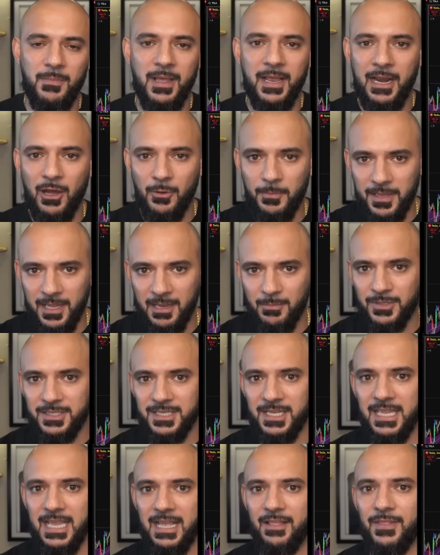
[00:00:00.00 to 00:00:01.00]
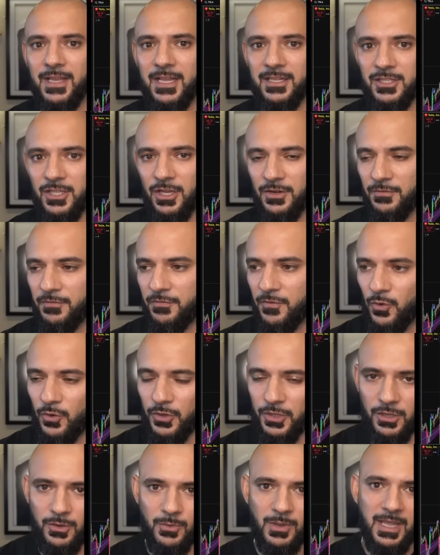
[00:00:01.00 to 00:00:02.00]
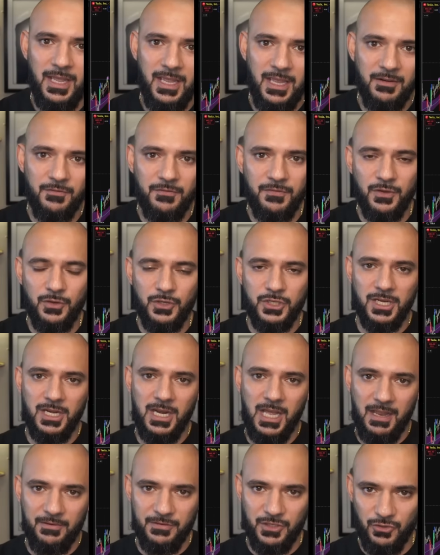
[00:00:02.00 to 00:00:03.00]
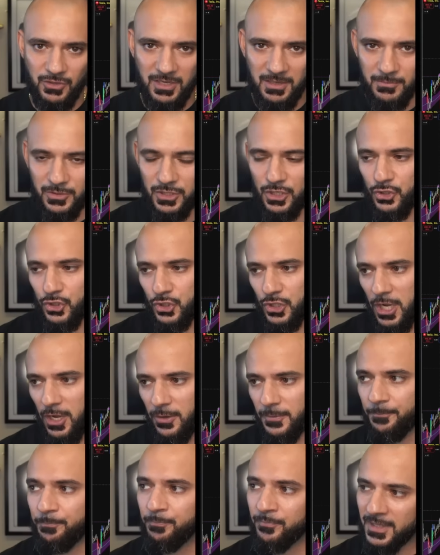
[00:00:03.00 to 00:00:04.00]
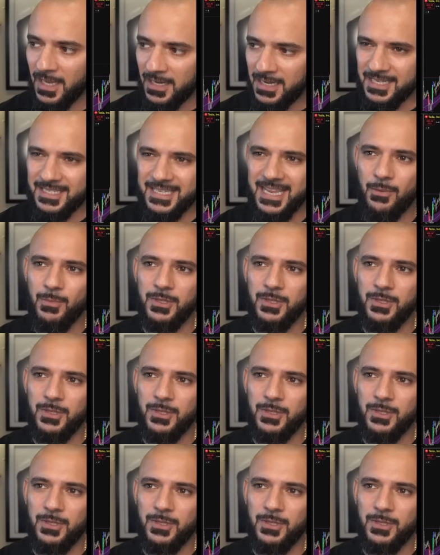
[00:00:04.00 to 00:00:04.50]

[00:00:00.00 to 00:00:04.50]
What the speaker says: and I'll be able to get that done for you in future live streams. So let's get with the